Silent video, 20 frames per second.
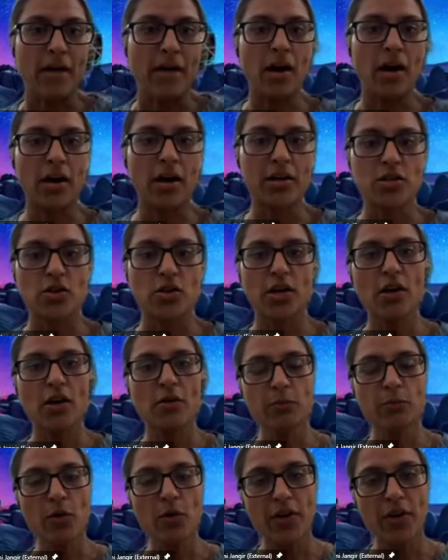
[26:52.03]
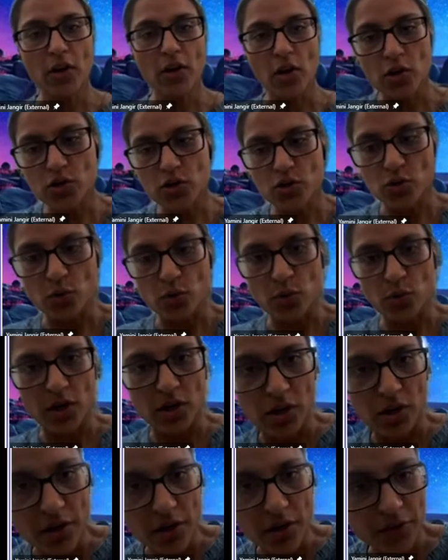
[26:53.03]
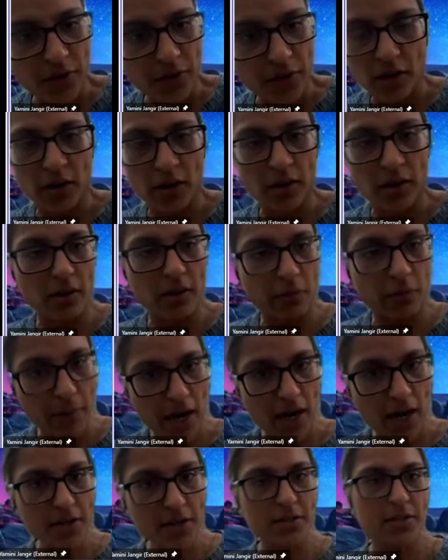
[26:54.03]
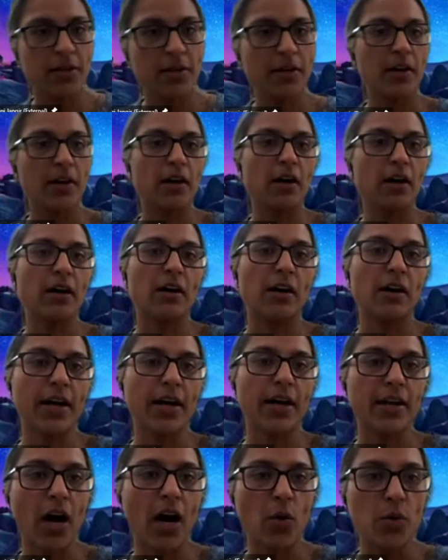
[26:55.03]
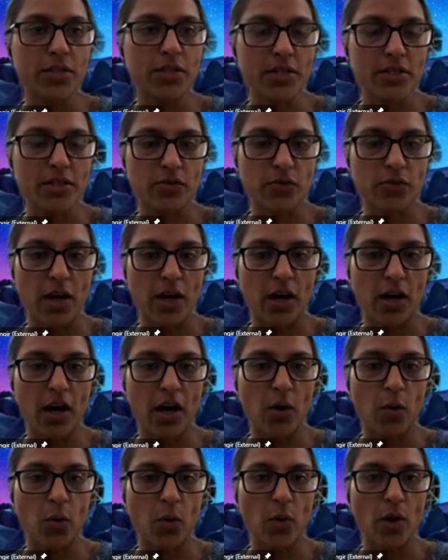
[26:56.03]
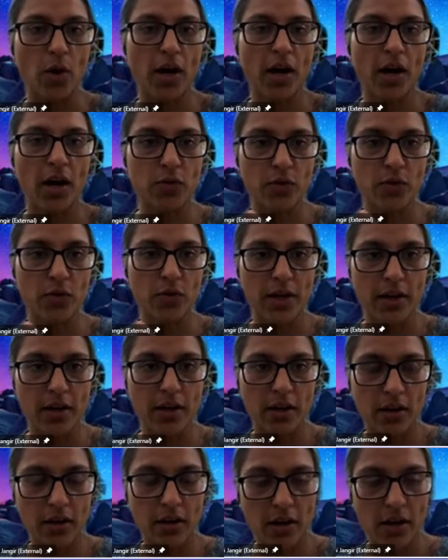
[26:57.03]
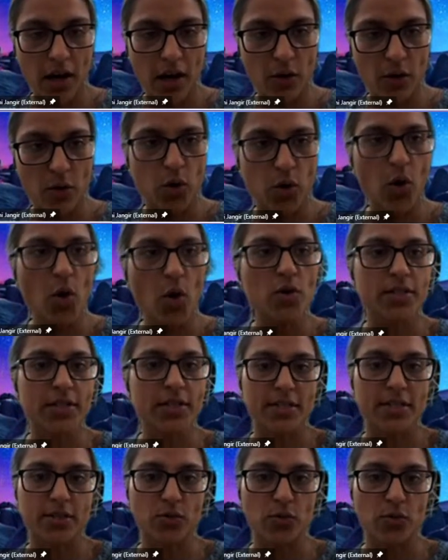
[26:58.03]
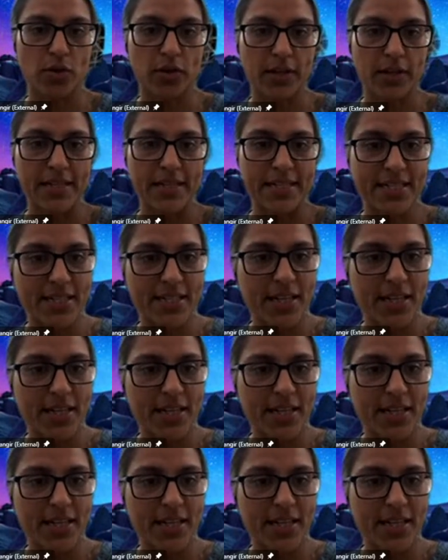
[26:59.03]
So now moving on to Earth, Mars, and how it is, how close it is to Earth in